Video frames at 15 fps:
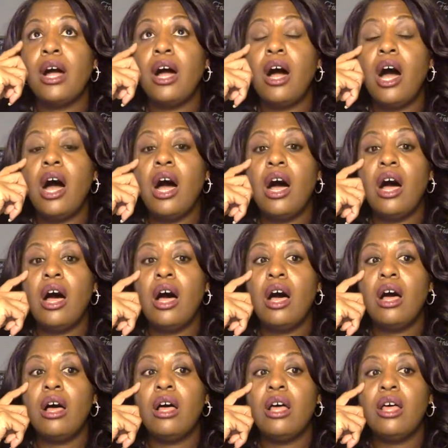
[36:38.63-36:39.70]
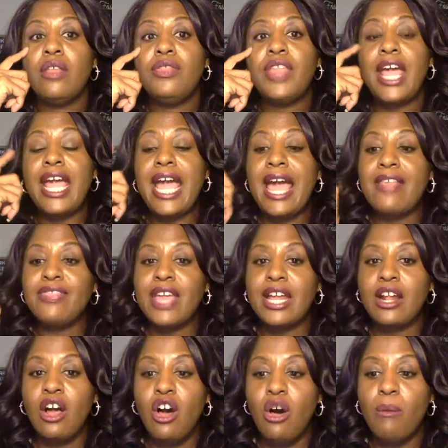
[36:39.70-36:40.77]
they had
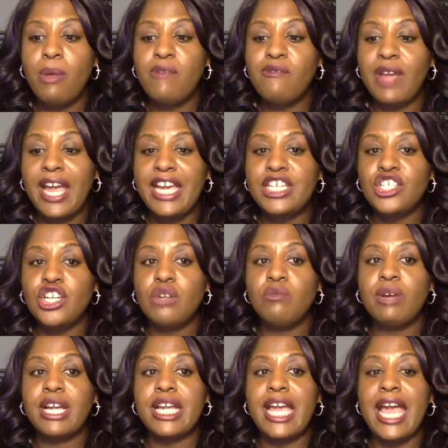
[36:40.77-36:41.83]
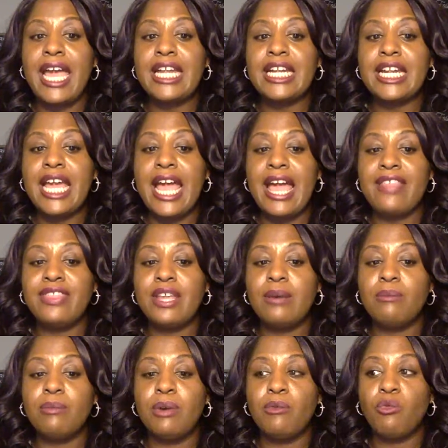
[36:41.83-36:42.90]
that home invasion when Kanan had
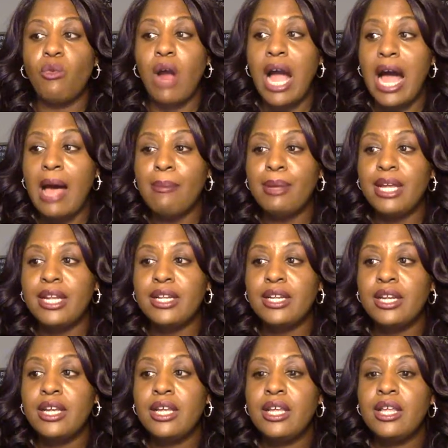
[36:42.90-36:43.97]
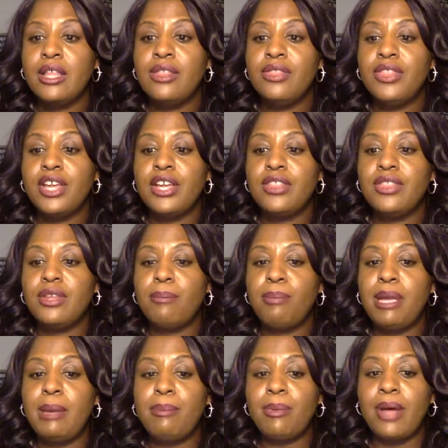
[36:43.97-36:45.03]
them robbing the
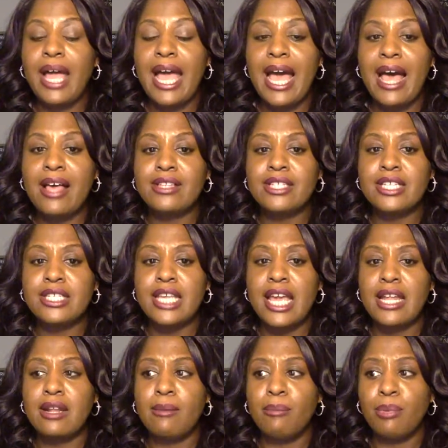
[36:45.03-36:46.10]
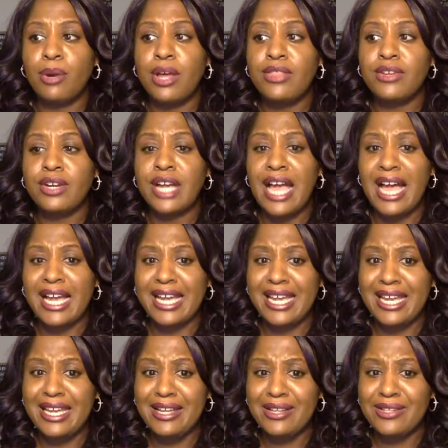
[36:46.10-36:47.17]
people houses, and a brother got
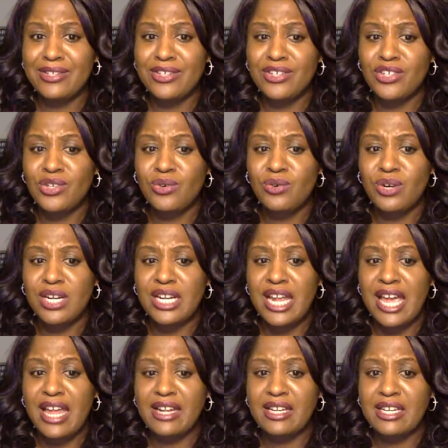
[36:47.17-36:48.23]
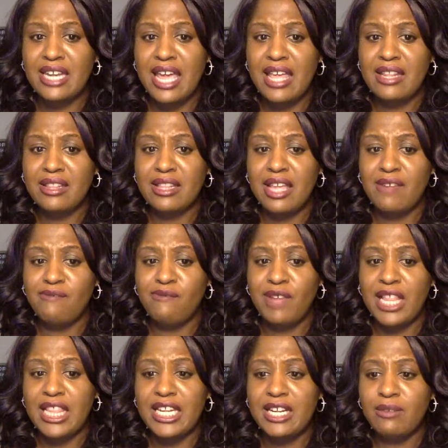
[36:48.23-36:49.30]
killed during that
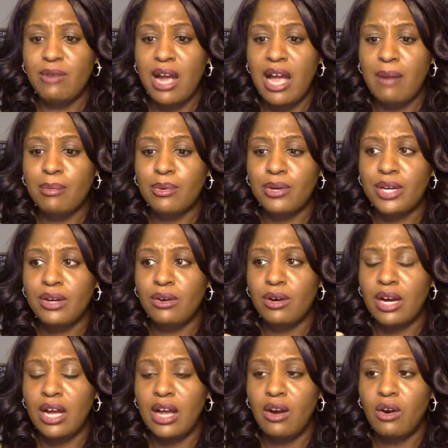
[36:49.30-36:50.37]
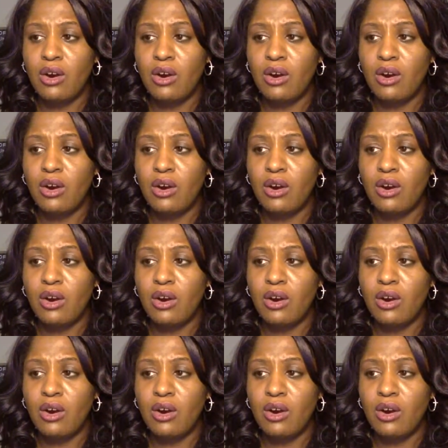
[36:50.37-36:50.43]
felony robbery or